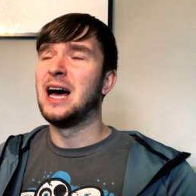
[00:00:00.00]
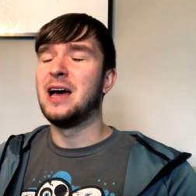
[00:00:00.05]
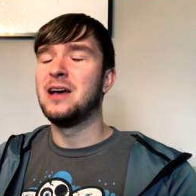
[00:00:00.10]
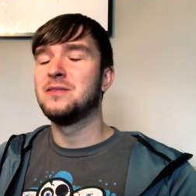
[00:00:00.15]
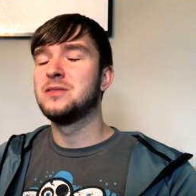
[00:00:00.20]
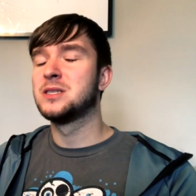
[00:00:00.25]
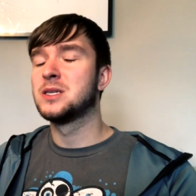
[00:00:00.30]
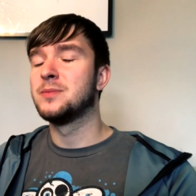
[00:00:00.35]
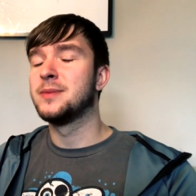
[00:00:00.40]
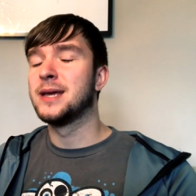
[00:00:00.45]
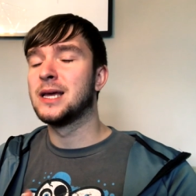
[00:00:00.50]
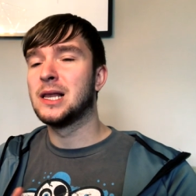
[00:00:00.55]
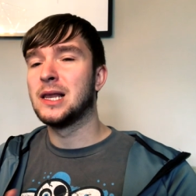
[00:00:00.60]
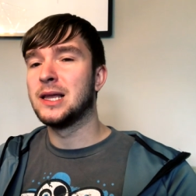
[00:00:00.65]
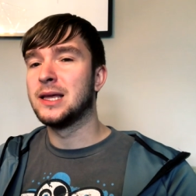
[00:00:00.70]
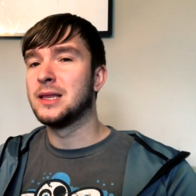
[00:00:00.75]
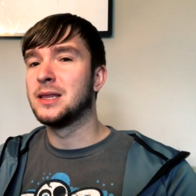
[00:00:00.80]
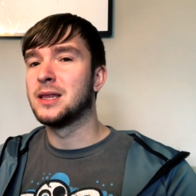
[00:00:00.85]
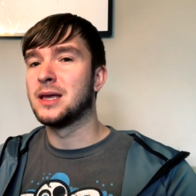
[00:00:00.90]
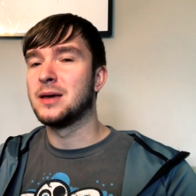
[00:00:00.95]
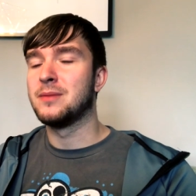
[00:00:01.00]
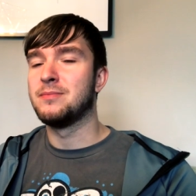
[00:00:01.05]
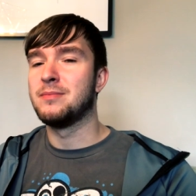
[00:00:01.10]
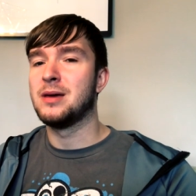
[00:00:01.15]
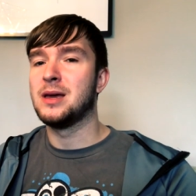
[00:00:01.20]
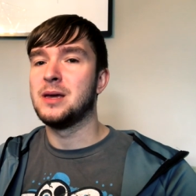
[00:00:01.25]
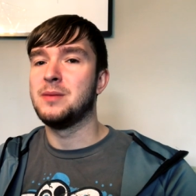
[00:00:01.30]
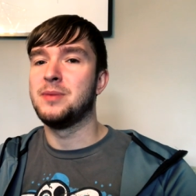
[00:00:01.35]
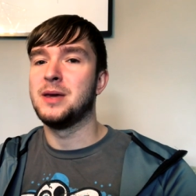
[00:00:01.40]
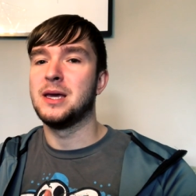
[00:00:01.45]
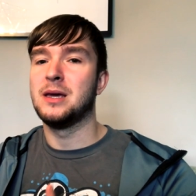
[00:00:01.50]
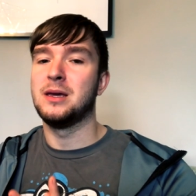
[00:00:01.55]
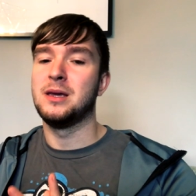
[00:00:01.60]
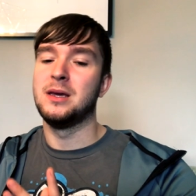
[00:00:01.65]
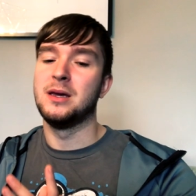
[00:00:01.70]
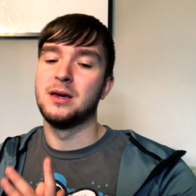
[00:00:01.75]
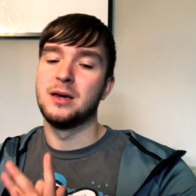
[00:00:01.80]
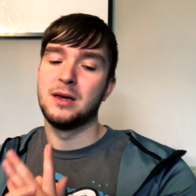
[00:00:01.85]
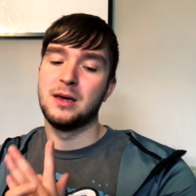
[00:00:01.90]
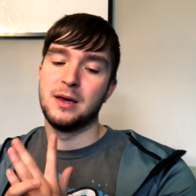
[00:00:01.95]
I have some inkling that
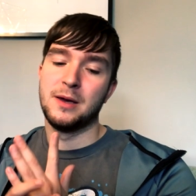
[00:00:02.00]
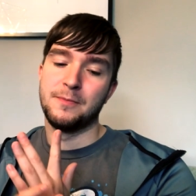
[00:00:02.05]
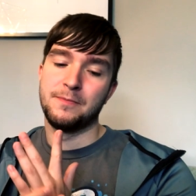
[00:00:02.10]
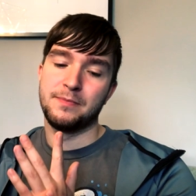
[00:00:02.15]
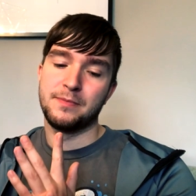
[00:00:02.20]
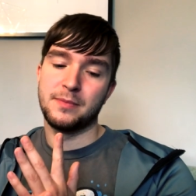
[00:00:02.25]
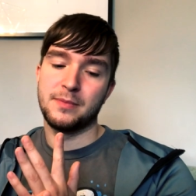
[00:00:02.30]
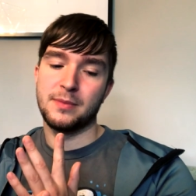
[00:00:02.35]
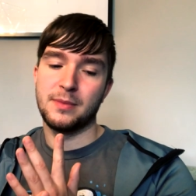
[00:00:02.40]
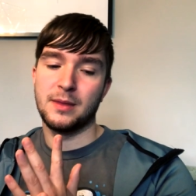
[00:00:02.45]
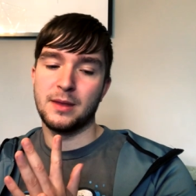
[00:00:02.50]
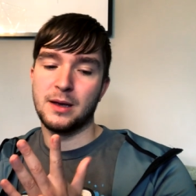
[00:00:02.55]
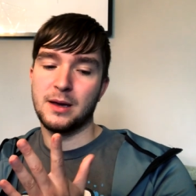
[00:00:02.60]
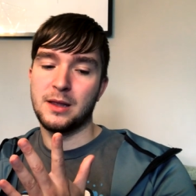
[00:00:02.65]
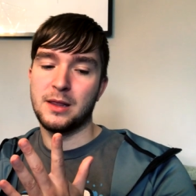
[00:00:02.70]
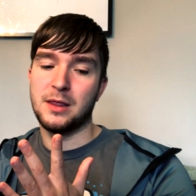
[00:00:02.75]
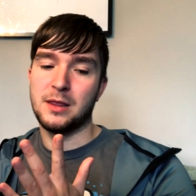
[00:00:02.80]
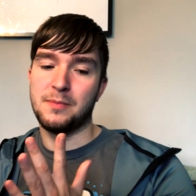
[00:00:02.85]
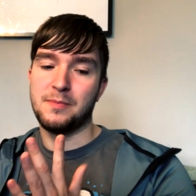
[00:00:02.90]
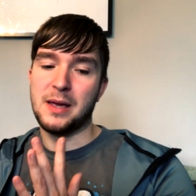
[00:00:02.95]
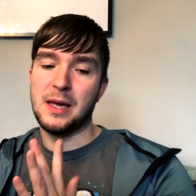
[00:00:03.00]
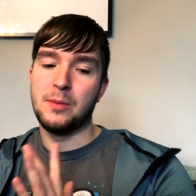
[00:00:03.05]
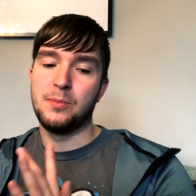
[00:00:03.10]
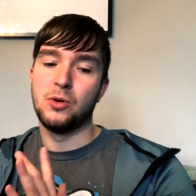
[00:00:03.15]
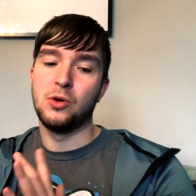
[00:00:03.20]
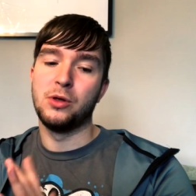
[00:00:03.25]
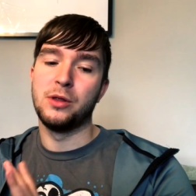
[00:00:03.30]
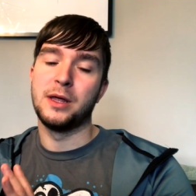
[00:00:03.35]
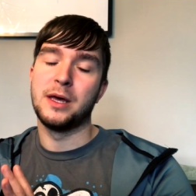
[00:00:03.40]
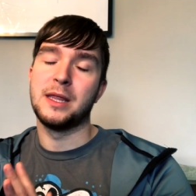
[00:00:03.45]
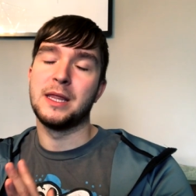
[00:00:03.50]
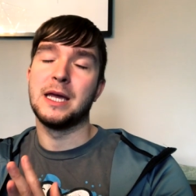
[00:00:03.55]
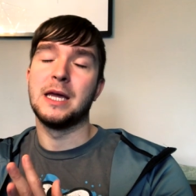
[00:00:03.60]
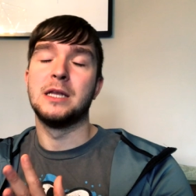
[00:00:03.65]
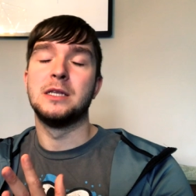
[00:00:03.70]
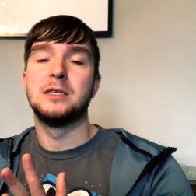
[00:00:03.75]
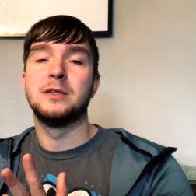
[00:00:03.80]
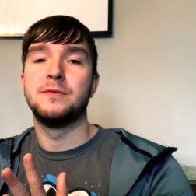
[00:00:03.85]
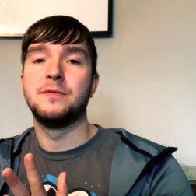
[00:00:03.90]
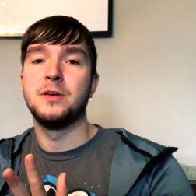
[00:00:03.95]
maybe the people that they
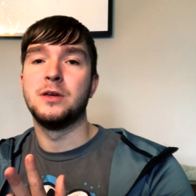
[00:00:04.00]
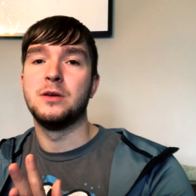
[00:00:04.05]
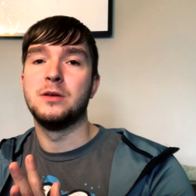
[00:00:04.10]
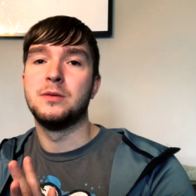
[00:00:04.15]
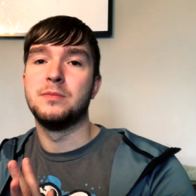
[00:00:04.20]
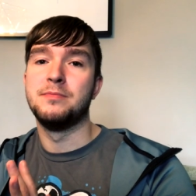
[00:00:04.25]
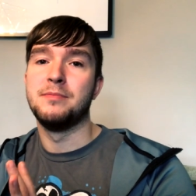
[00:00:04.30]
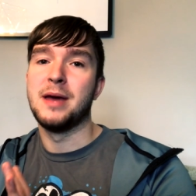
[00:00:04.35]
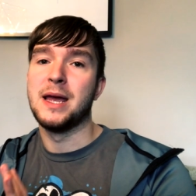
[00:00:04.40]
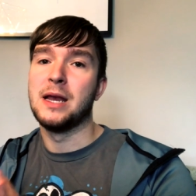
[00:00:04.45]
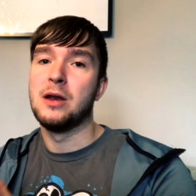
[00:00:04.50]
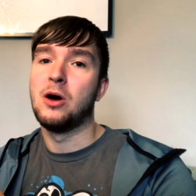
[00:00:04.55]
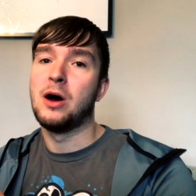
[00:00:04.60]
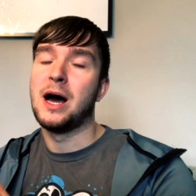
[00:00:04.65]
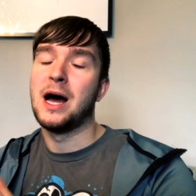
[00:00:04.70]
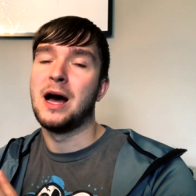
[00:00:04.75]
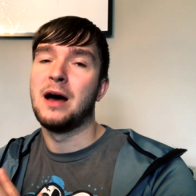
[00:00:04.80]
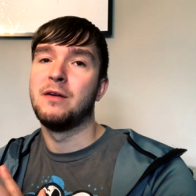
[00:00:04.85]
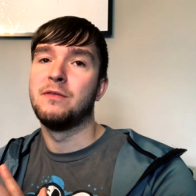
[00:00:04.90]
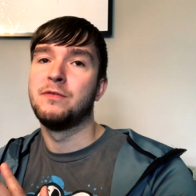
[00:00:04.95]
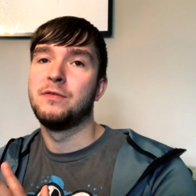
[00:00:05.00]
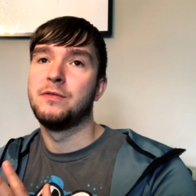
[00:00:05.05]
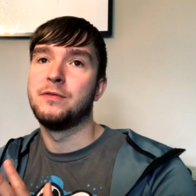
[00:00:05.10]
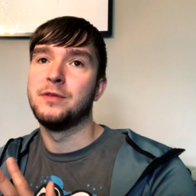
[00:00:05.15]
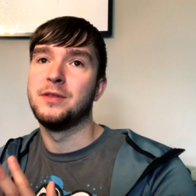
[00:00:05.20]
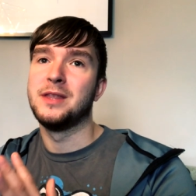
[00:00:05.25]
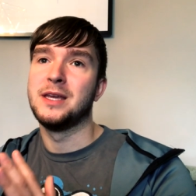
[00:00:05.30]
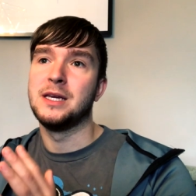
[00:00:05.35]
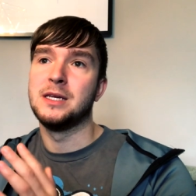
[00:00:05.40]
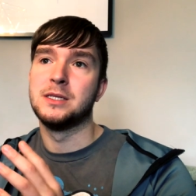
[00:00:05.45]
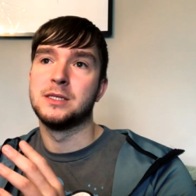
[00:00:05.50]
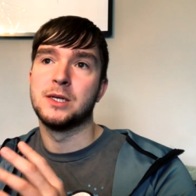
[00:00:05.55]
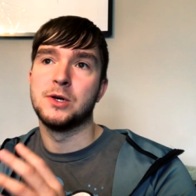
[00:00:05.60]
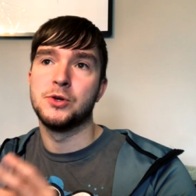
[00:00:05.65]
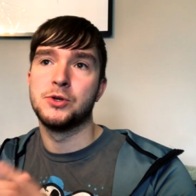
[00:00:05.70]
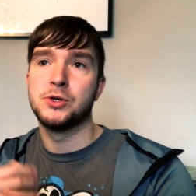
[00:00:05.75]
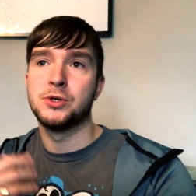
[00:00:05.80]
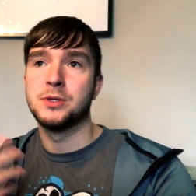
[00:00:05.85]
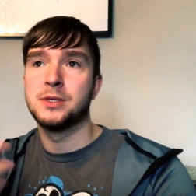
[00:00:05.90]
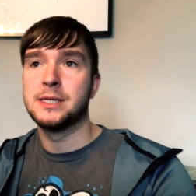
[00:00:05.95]
interviewed may not have the
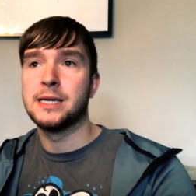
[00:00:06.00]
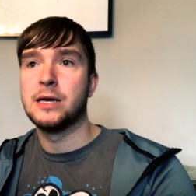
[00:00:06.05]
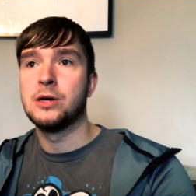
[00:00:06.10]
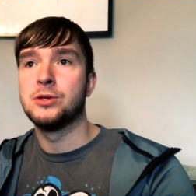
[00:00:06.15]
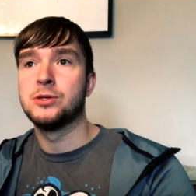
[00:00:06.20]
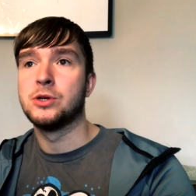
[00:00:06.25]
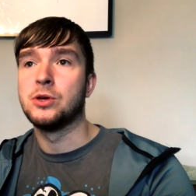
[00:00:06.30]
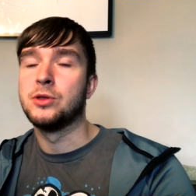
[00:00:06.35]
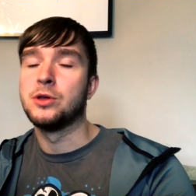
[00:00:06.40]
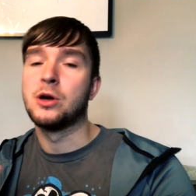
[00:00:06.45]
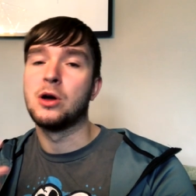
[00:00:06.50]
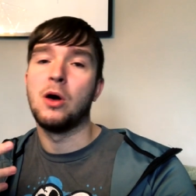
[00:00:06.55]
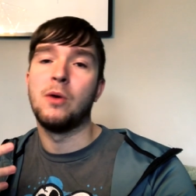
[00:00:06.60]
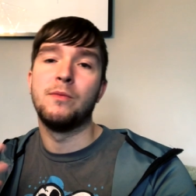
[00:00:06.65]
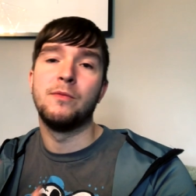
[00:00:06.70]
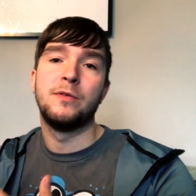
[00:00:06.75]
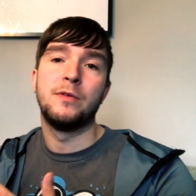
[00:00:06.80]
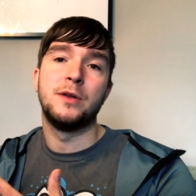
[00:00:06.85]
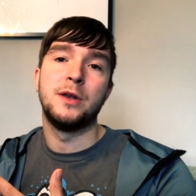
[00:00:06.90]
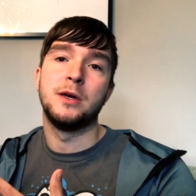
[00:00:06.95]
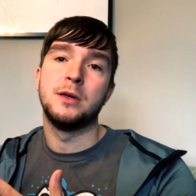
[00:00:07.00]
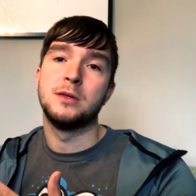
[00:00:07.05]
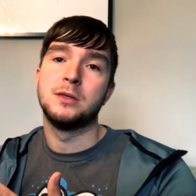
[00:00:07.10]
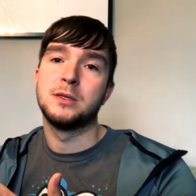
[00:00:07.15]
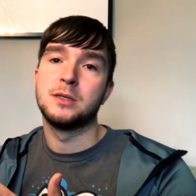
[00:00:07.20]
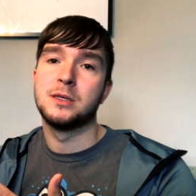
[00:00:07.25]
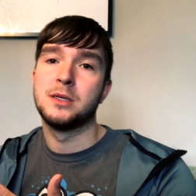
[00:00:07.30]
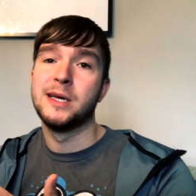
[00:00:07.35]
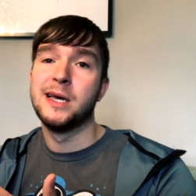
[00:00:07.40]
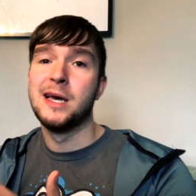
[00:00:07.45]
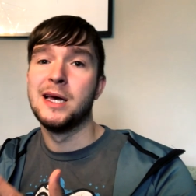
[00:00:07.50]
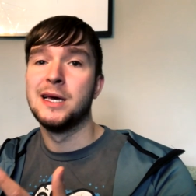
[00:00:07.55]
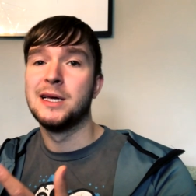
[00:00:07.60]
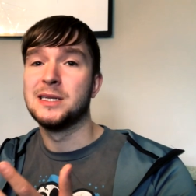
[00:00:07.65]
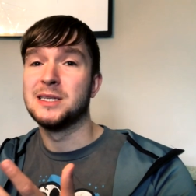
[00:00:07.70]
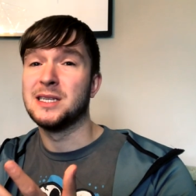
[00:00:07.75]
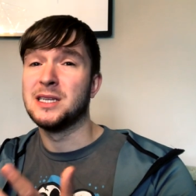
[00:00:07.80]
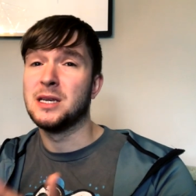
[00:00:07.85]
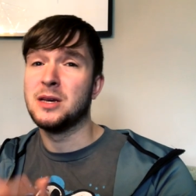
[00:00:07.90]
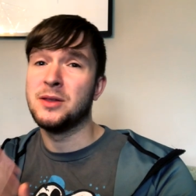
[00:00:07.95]
social skills or the confidence
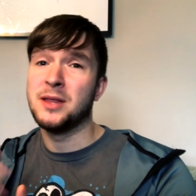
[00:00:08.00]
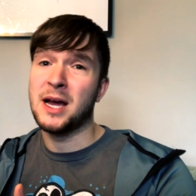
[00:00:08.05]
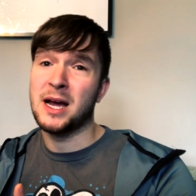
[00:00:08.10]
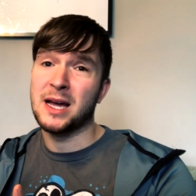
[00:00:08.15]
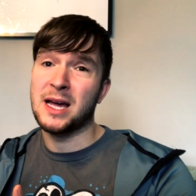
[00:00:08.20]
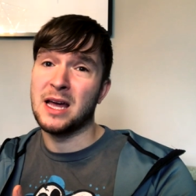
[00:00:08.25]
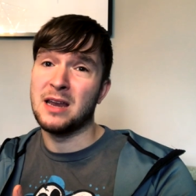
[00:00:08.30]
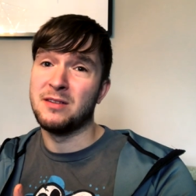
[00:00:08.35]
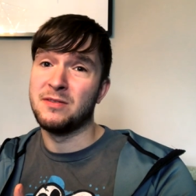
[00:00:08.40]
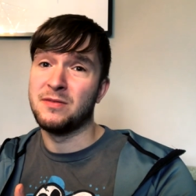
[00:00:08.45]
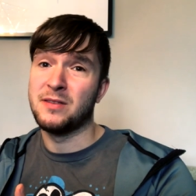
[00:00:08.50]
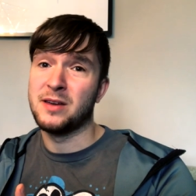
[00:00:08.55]
to do that kind of